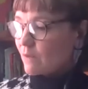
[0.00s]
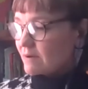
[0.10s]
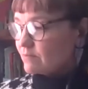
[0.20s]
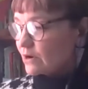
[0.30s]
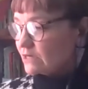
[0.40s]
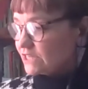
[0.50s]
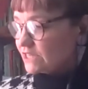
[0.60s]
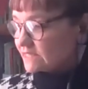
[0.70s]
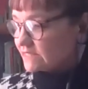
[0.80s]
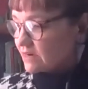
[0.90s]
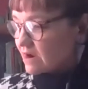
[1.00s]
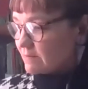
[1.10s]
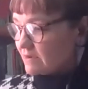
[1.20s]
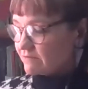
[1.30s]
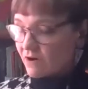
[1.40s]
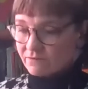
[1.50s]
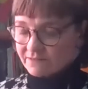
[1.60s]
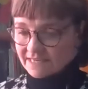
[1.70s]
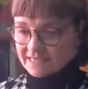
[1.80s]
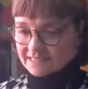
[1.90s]
one project that I'm
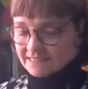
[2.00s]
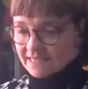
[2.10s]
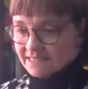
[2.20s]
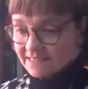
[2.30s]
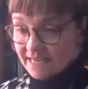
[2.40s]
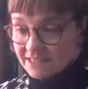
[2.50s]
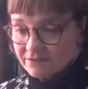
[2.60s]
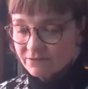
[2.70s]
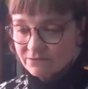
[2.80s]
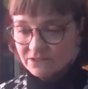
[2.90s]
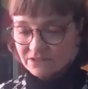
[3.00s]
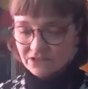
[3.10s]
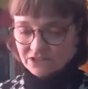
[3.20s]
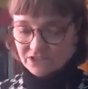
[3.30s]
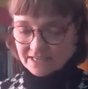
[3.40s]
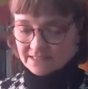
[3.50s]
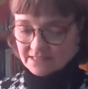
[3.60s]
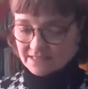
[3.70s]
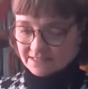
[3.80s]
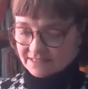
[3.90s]
involved in is the Centre for Research
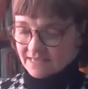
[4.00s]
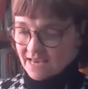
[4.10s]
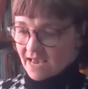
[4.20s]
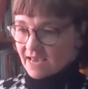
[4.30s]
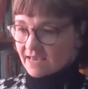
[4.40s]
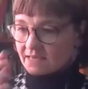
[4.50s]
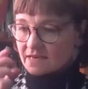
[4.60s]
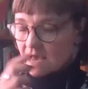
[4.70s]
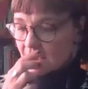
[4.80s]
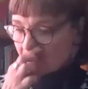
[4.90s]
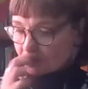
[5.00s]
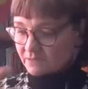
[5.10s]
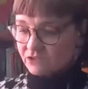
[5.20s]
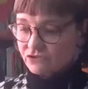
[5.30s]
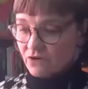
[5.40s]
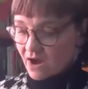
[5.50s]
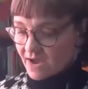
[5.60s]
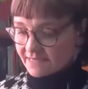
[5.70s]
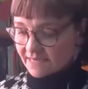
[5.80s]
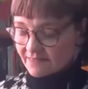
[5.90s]
Excellence in um,
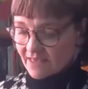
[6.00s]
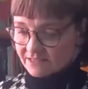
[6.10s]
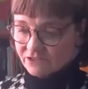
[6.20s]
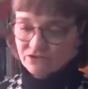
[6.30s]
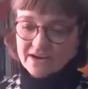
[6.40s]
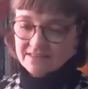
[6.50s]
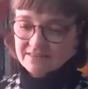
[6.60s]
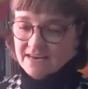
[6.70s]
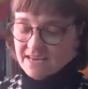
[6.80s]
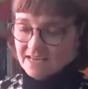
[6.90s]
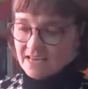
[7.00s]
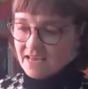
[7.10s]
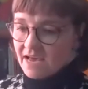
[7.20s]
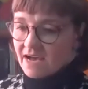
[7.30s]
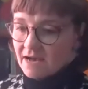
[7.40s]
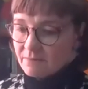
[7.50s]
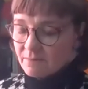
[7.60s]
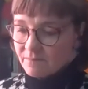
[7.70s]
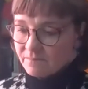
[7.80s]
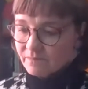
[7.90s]
STRIDE, and that's strengthening
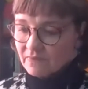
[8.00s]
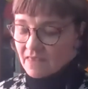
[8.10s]
um,